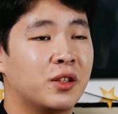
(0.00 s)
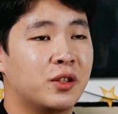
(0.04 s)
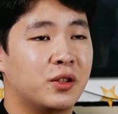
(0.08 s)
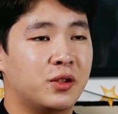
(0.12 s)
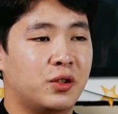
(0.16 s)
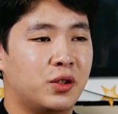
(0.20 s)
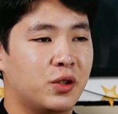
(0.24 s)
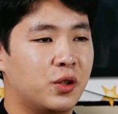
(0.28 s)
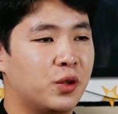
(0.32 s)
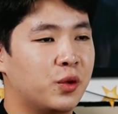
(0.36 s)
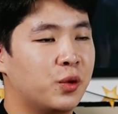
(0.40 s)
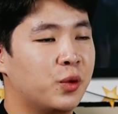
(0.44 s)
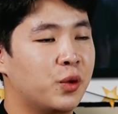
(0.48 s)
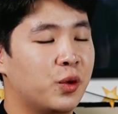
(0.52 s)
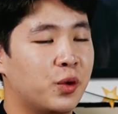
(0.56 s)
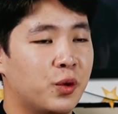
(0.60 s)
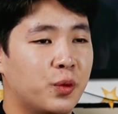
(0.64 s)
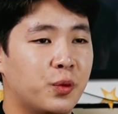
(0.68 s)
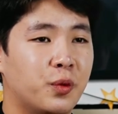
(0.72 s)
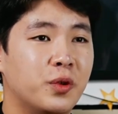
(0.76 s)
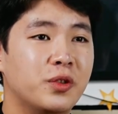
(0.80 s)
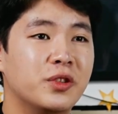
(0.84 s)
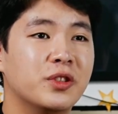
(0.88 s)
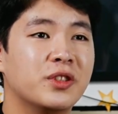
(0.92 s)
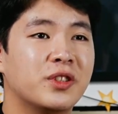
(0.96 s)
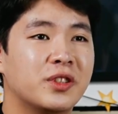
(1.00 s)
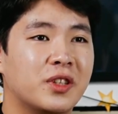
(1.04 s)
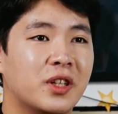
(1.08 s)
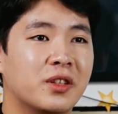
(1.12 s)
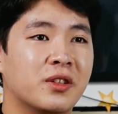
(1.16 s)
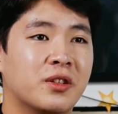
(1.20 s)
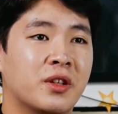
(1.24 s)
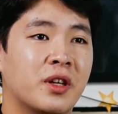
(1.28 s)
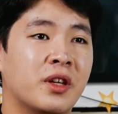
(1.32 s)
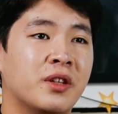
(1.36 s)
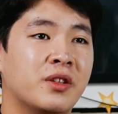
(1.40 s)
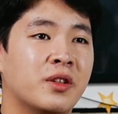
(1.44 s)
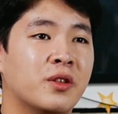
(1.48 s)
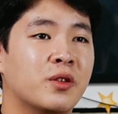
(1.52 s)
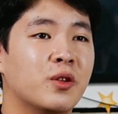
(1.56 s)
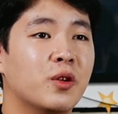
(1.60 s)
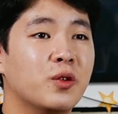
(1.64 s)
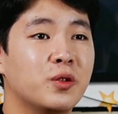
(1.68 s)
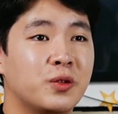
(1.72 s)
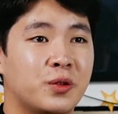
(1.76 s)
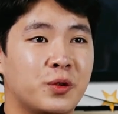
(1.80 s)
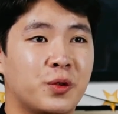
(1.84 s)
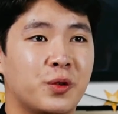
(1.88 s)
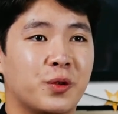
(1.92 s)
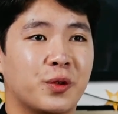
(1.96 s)
So we just started getting
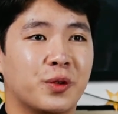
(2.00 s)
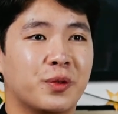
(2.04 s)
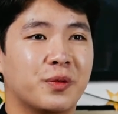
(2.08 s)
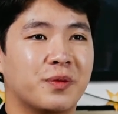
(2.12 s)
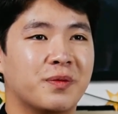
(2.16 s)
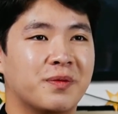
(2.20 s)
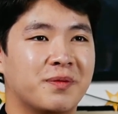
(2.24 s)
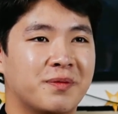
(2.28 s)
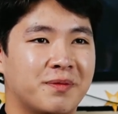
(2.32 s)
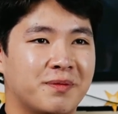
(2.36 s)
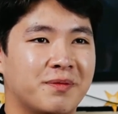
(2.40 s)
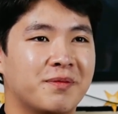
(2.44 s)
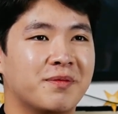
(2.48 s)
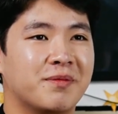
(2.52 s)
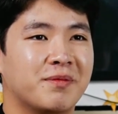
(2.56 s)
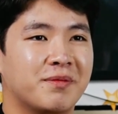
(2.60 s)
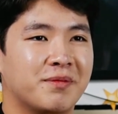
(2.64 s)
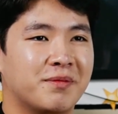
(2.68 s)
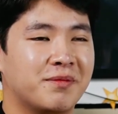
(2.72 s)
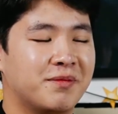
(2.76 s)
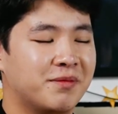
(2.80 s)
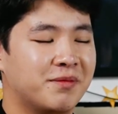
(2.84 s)
close to you.